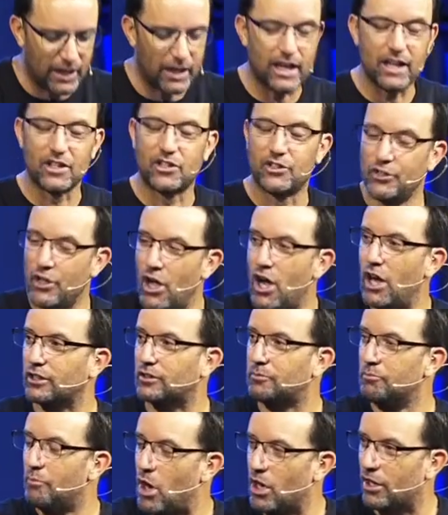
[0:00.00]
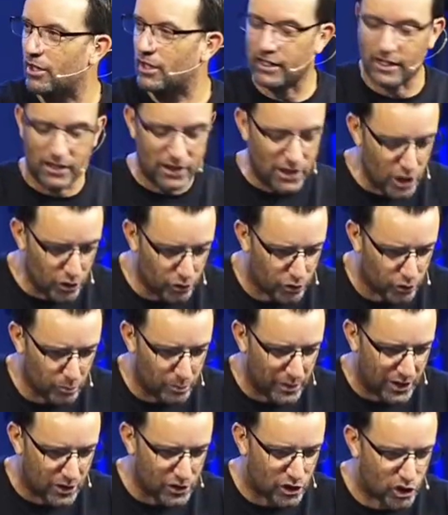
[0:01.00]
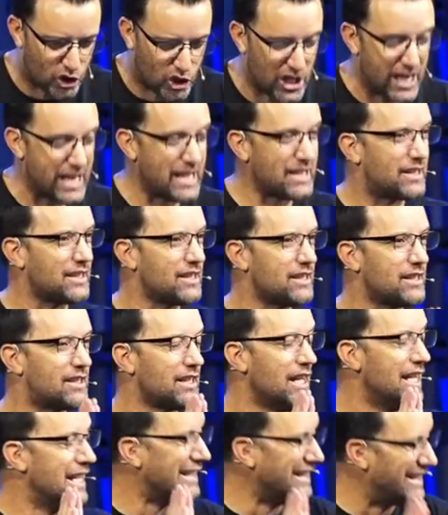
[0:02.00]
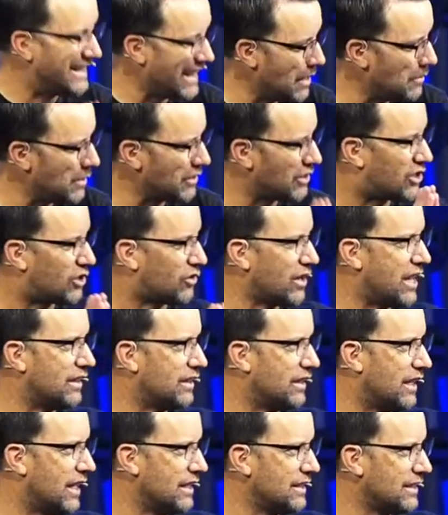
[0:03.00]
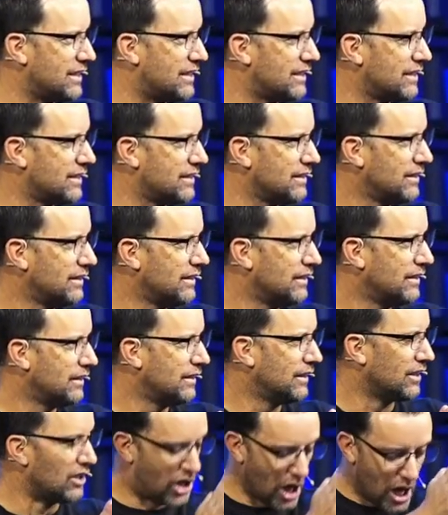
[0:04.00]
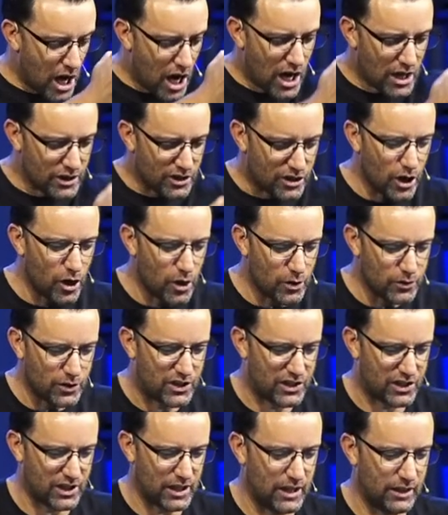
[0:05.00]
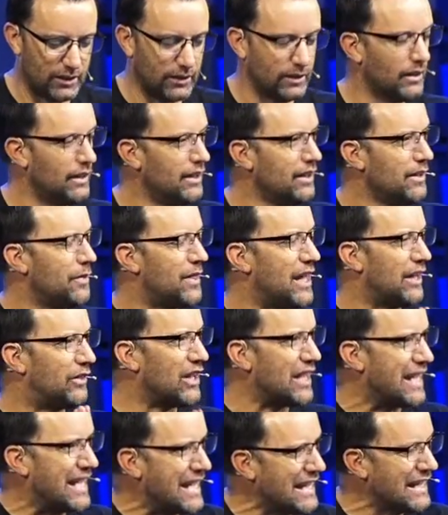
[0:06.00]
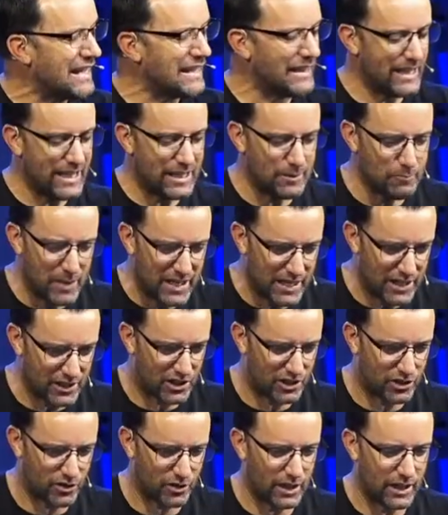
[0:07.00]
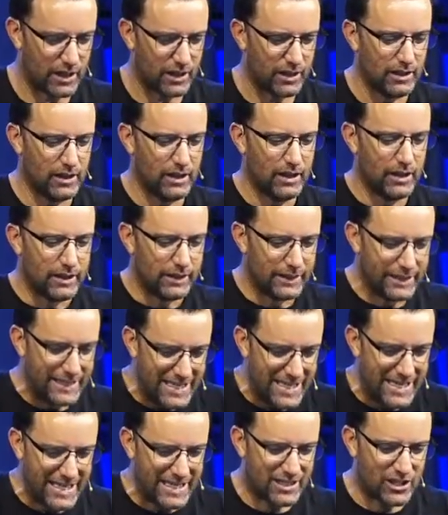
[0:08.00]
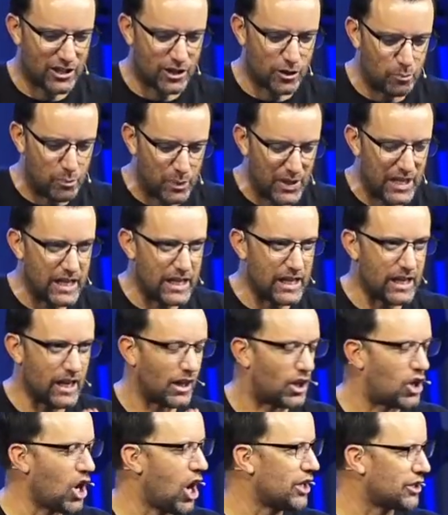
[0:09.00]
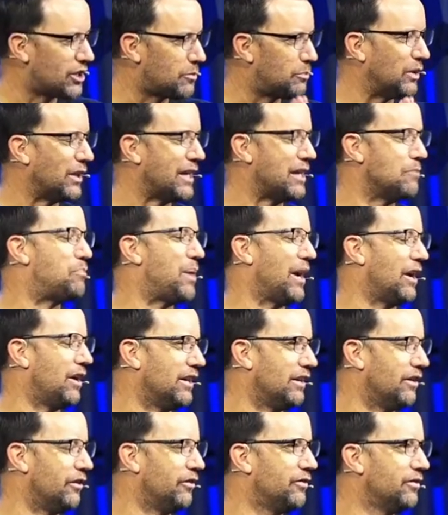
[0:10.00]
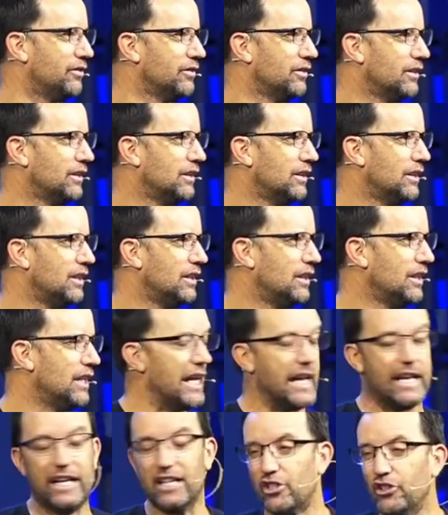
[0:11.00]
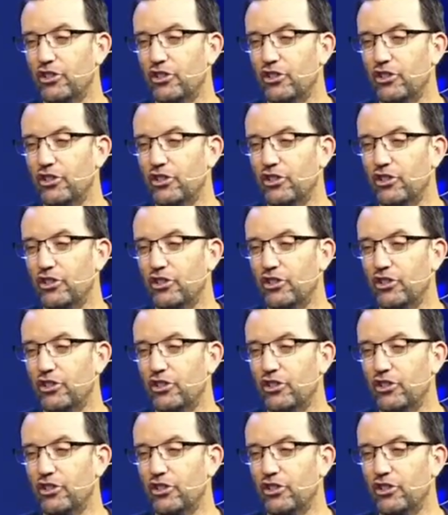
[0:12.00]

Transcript: is not morally neutral because Jesus demonstrated us, God's own Son, that the healing ministry needs to be a gospel imperative. It is